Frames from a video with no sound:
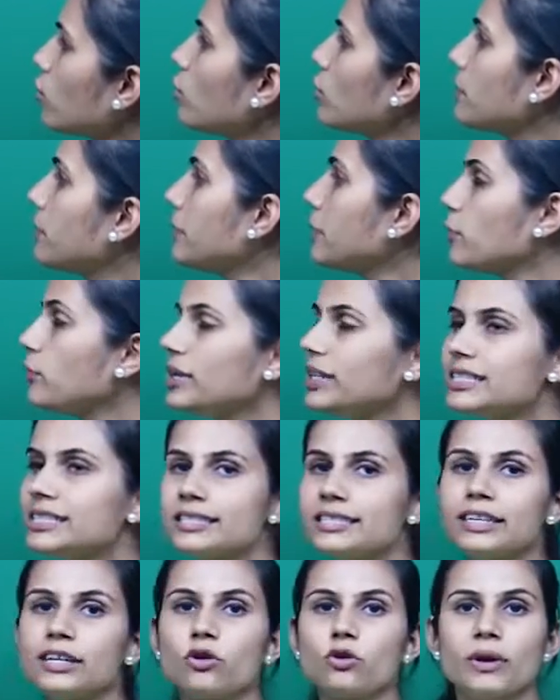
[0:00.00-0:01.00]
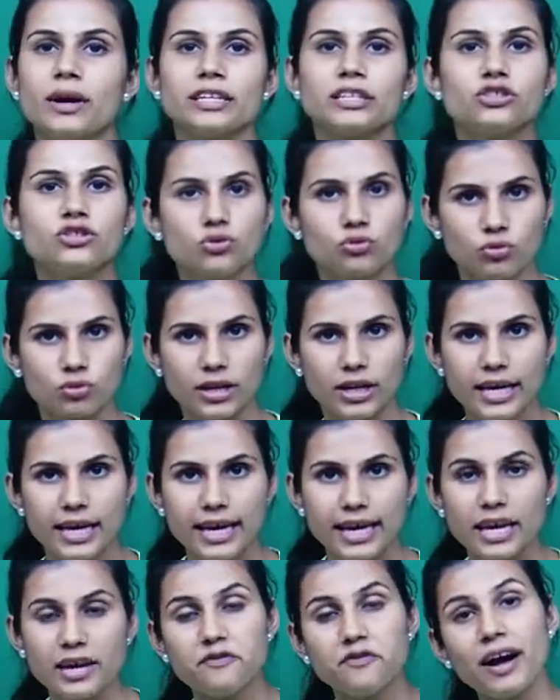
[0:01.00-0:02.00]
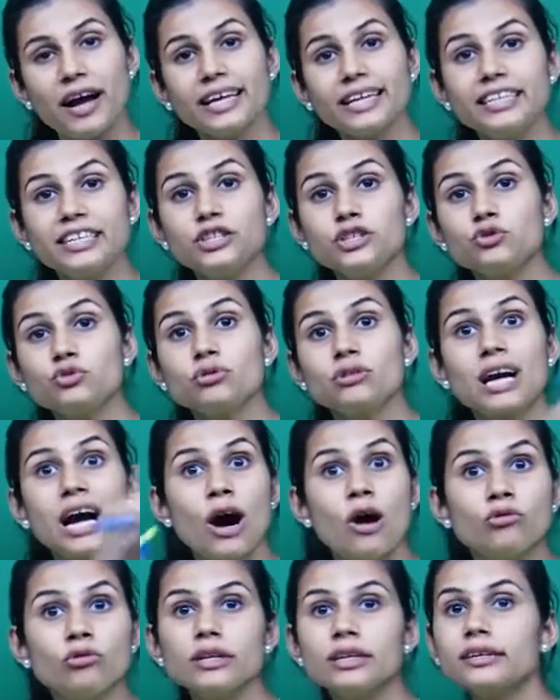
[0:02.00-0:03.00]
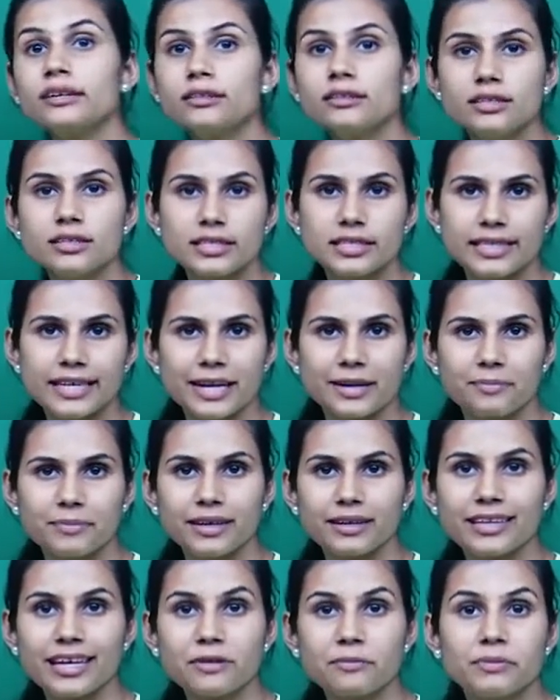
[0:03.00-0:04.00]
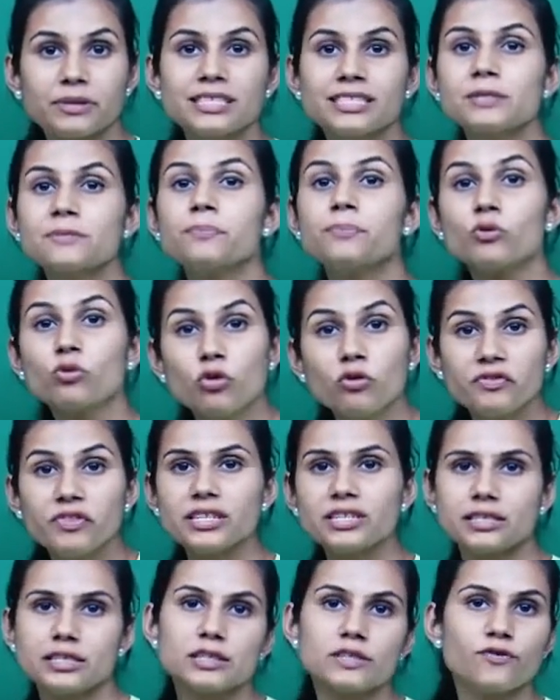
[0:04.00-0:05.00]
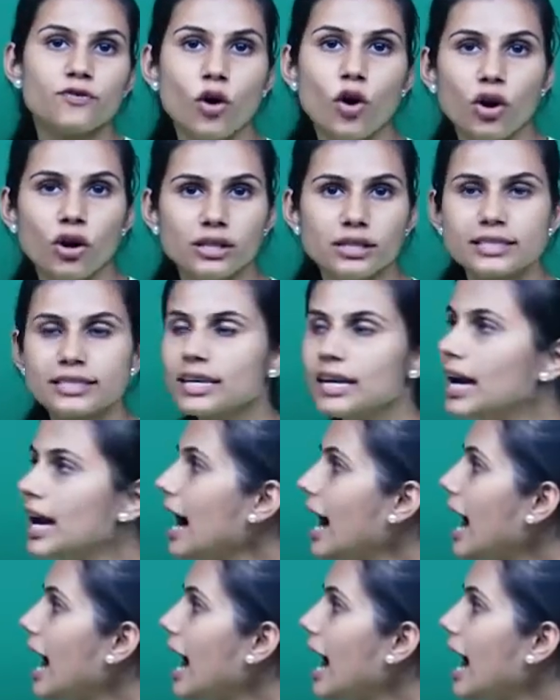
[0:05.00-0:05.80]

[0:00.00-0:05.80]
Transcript: a root between 0 and 2. If I need to counter this statement that means prove this is false,